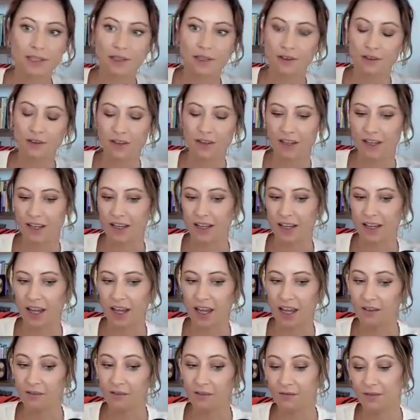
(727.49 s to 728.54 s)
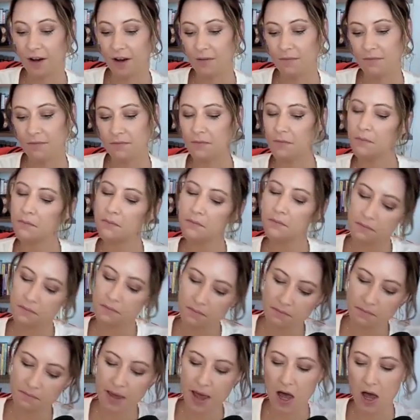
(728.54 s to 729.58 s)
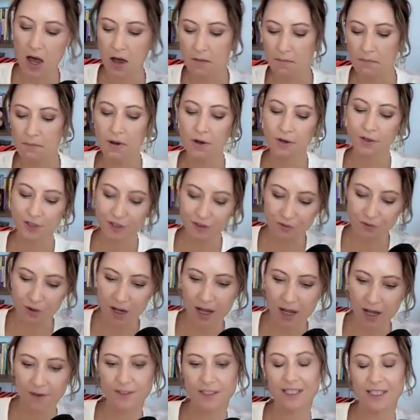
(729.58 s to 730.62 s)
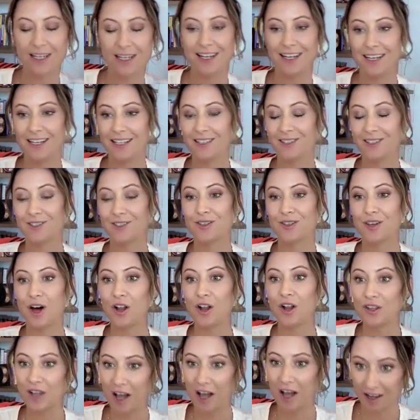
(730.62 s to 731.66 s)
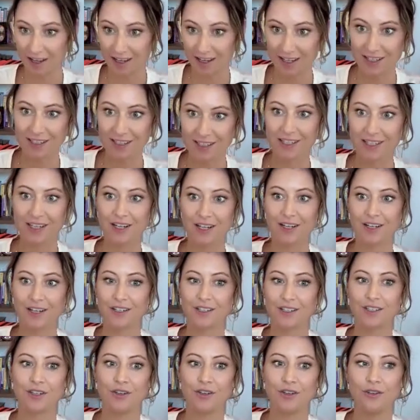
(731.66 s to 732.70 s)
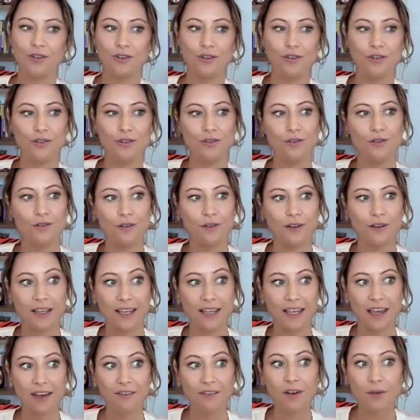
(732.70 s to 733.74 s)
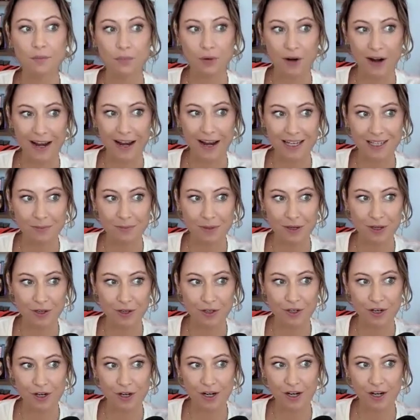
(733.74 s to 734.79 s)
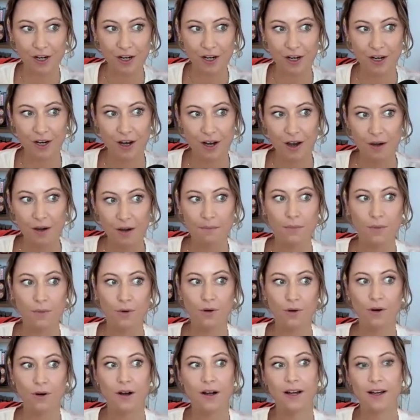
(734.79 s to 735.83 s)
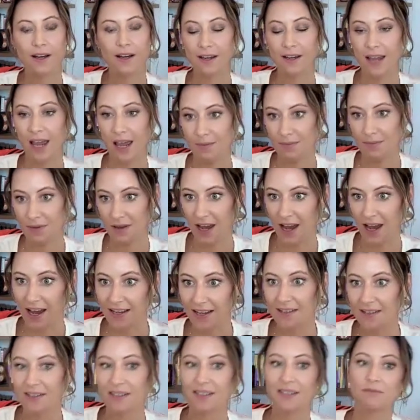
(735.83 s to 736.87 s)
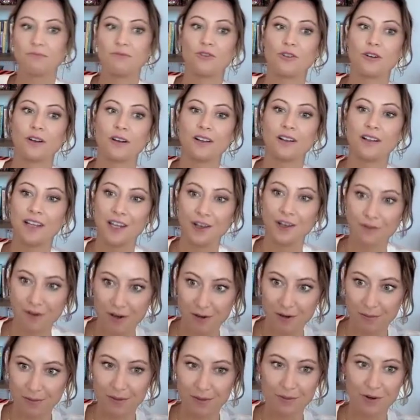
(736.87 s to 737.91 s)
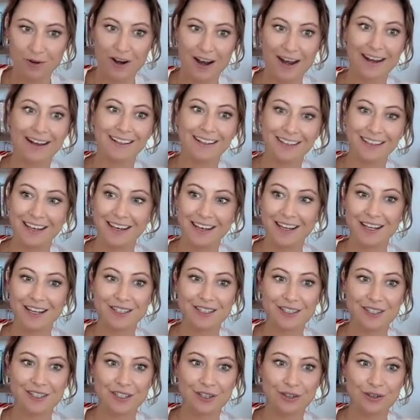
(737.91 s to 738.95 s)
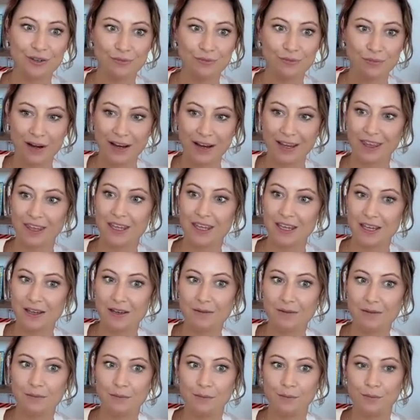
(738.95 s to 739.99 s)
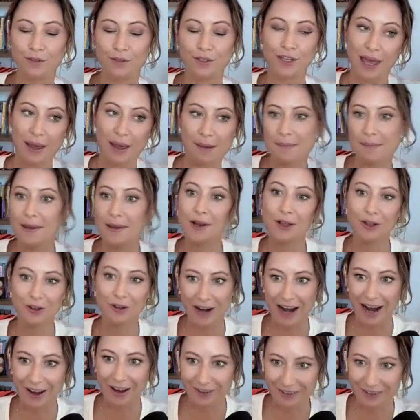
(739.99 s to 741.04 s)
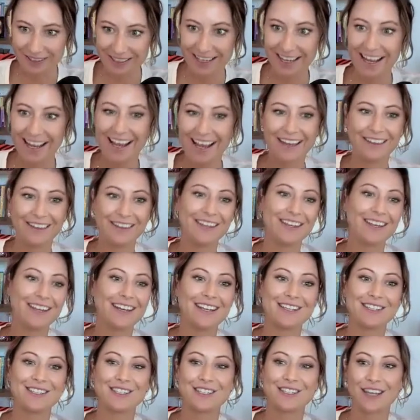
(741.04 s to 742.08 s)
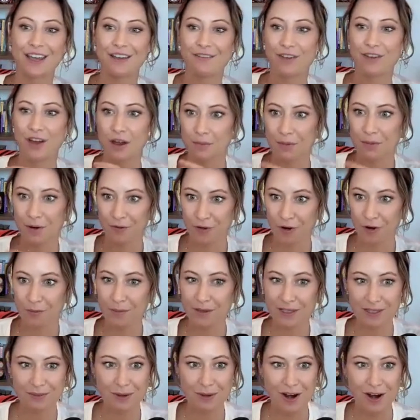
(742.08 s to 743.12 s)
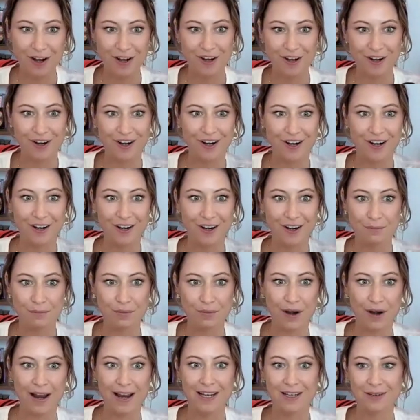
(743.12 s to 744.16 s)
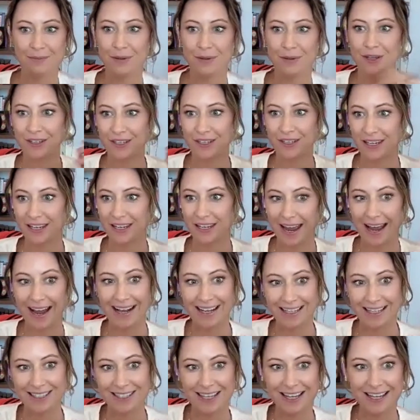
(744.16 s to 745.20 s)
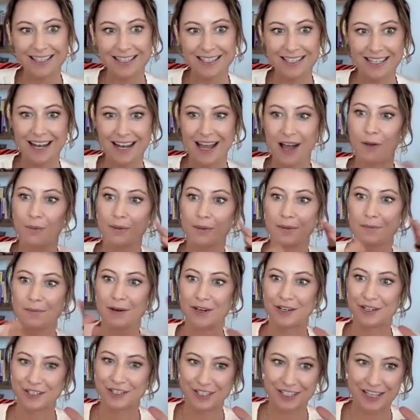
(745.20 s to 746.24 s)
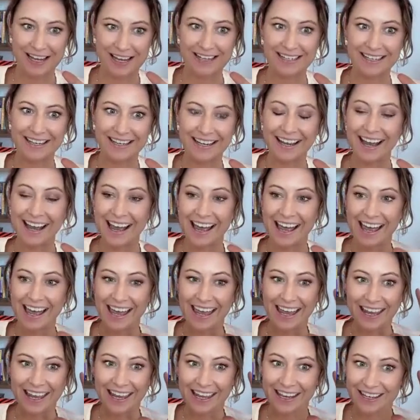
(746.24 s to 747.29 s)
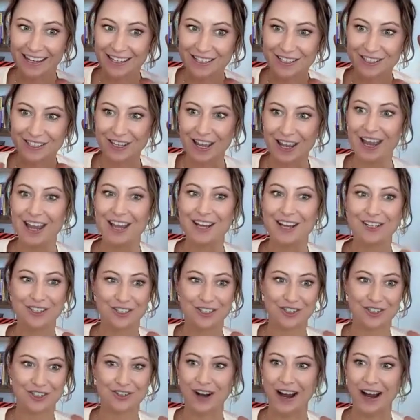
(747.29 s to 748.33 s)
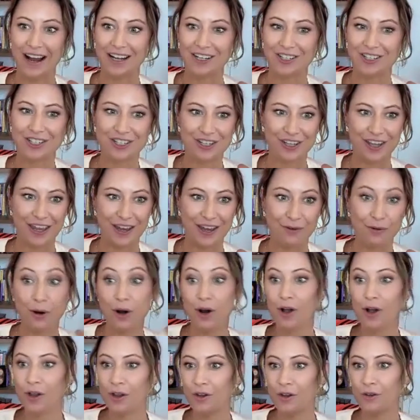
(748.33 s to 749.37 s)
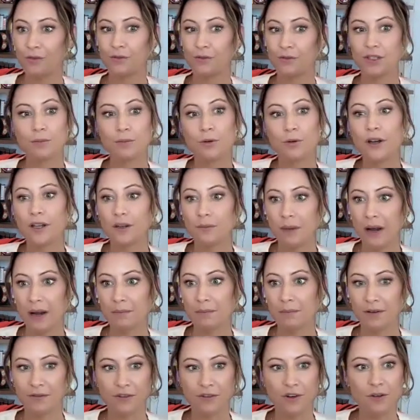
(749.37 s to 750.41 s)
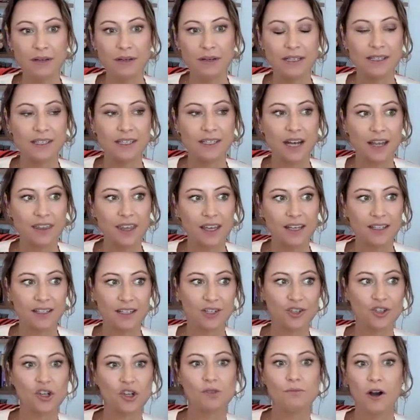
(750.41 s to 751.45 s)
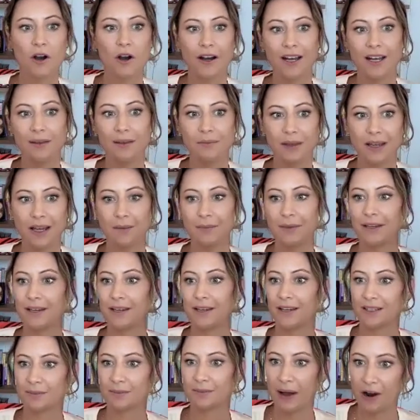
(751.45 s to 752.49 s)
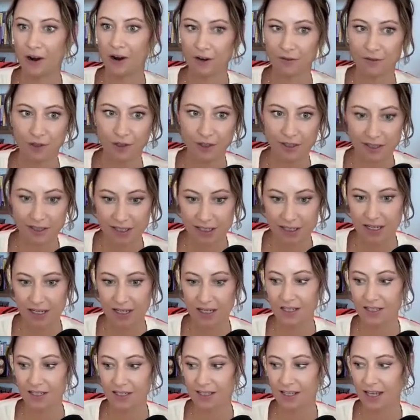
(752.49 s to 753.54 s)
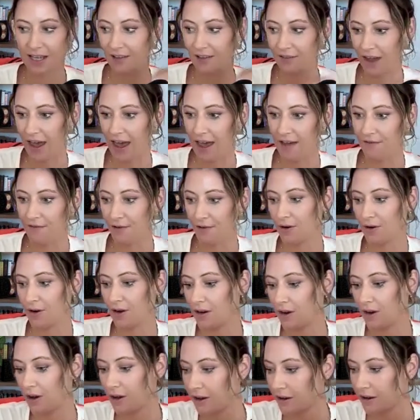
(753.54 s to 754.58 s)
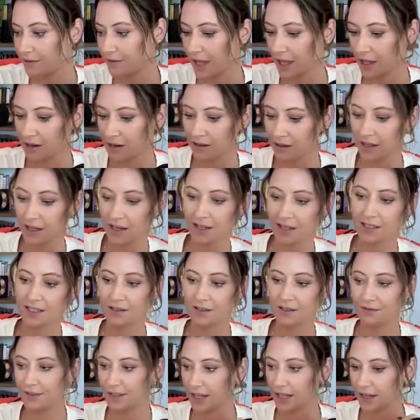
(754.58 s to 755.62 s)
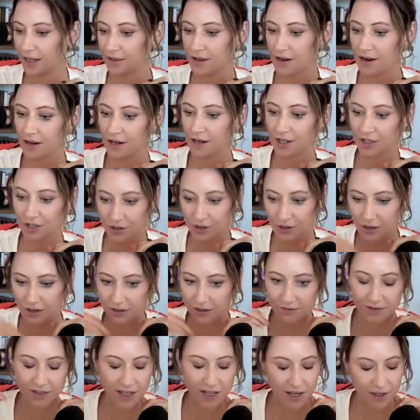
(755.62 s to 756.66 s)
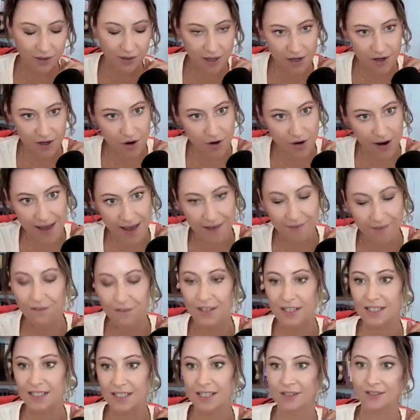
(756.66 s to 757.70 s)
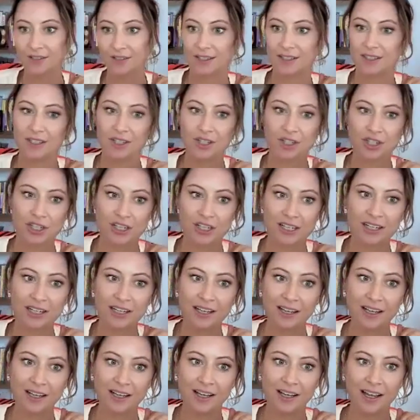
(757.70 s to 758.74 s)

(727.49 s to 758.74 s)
Absolutely. And from most of what I've seen, it's a lot easier to give a brand builder more KPIs, more clean rooms, more analytics to bring them to that middle ground than it is to give a performance marketer brand building assets and help them understand it. It is a stretch. Like we're all spoiled by performance. And I think digital marketing becoming as powerful as it is gave everyone all of the analytics to feel like they're in control and feel like they know every single decision.